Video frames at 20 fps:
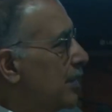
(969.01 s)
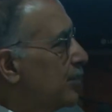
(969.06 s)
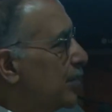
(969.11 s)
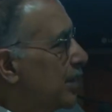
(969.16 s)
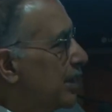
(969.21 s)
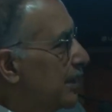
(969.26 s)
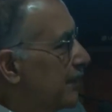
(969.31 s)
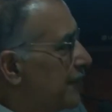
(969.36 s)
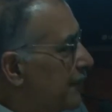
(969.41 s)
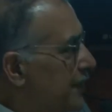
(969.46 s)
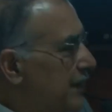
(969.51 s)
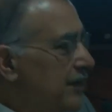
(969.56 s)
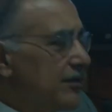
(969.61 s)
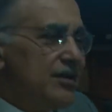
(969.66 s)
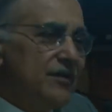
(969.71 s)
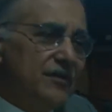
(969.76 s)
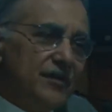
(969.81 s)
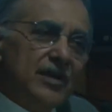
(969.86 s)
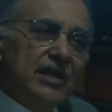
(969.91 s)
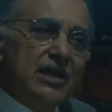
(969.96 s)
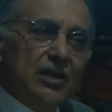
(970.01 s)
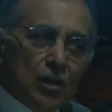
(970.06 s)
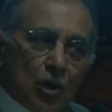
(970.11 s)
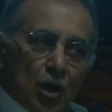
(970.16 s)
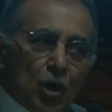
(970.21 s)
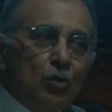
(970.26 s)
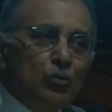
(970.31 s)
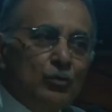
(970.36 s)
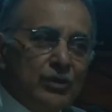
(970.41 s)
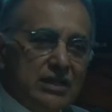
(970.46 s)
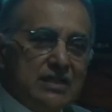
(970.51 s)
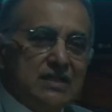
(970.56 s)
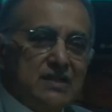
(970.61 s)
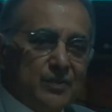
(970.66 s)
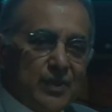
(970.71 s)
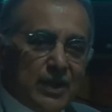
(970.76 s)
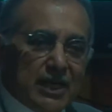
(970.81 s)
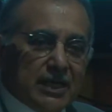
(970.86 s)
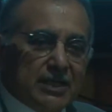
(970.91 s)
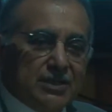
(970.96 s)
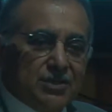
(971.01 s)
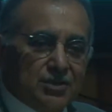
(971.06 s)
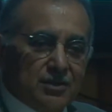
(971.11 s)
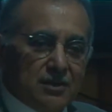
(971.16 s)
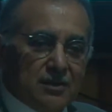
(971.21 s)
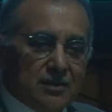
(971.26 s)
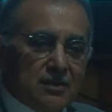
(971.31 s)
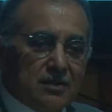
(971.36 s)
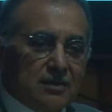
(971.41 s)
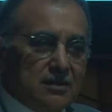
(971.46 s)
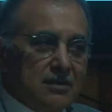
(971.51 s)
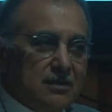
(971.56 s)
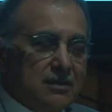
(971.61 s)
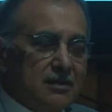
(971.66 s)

But in very, very low-risk patients,